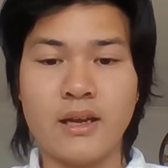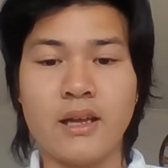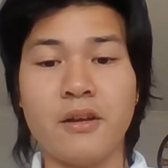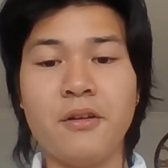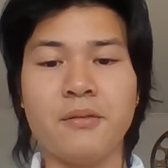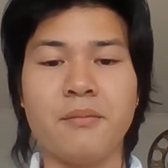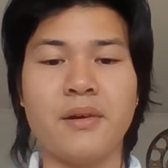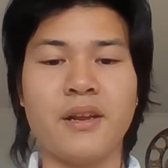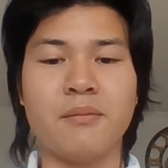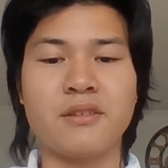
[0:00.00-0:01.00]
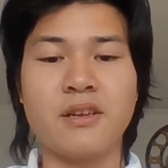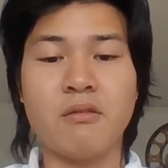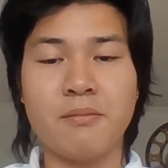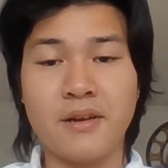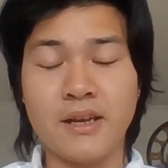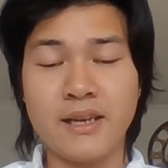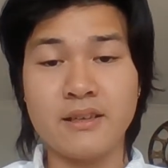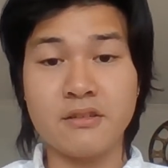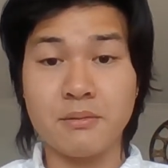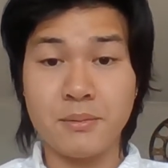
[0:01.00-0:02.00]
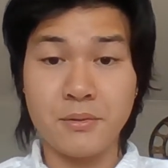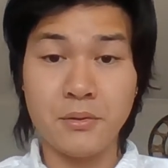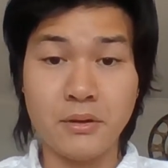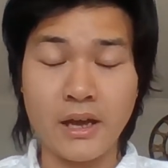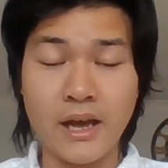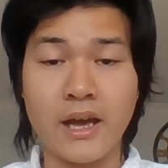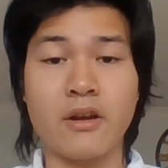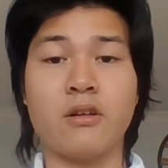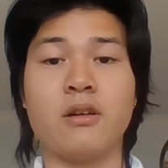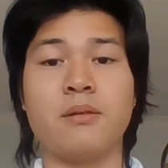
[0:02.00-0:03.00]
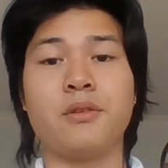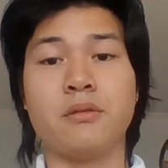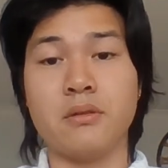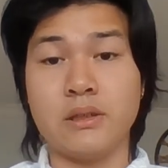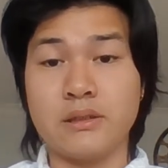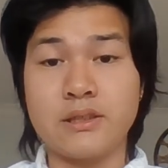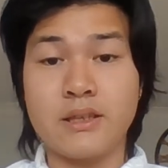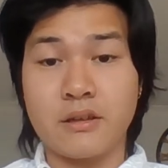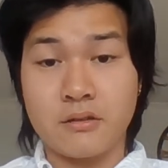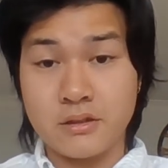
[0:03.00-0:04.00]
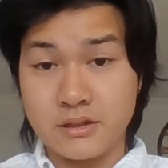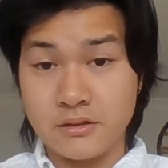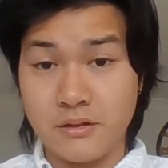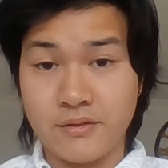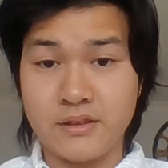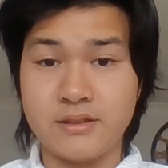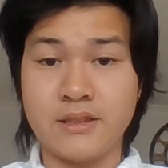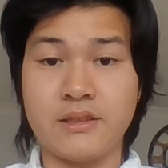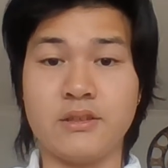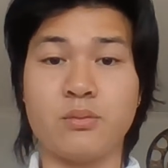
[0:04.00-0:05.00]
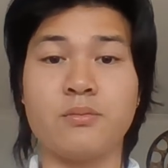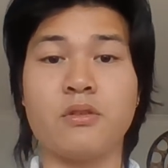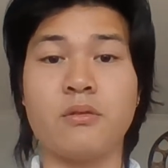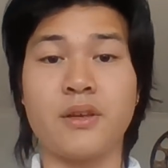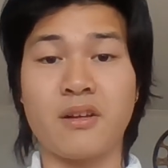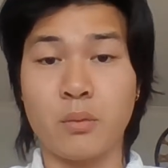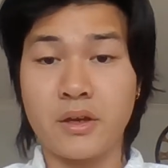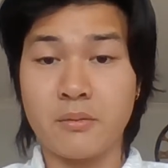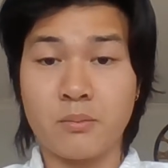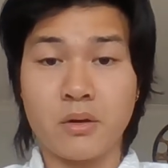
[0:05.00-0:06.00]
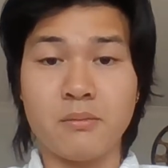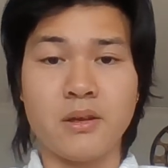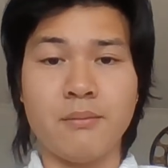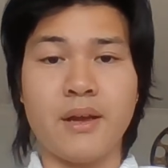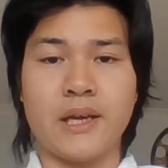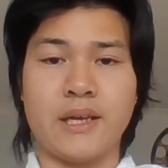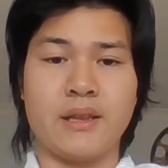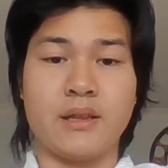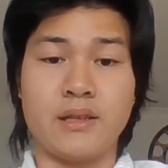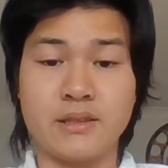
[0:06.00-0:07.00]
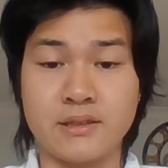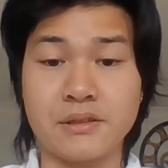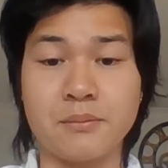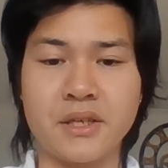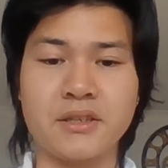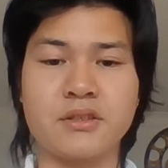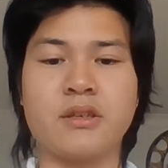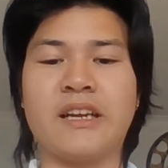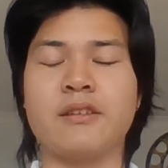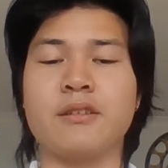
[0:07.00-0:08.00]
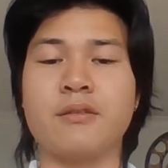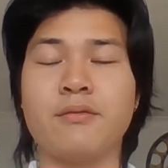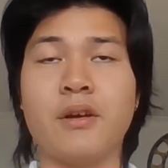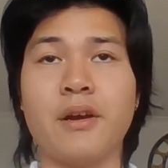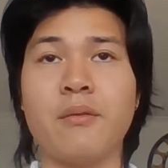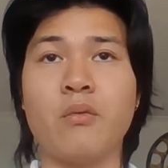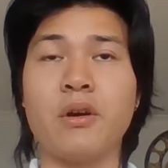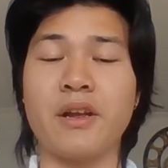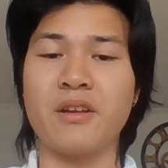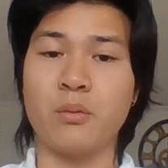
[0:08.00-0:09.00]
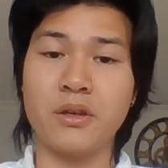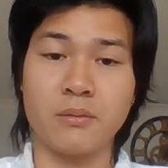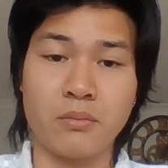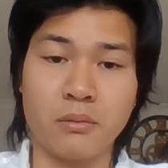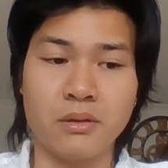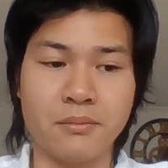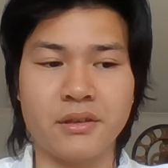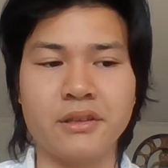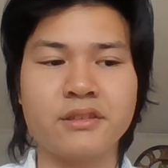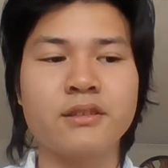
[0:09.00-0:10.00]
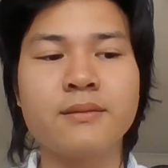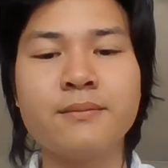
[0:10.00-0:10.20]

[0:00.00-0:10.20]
Hello, my name is Noah Pan Zirgaboon, and I'm doing Southern Cross University's Solving a Wicked Problem, and this is me trying to define what a wicked problem is.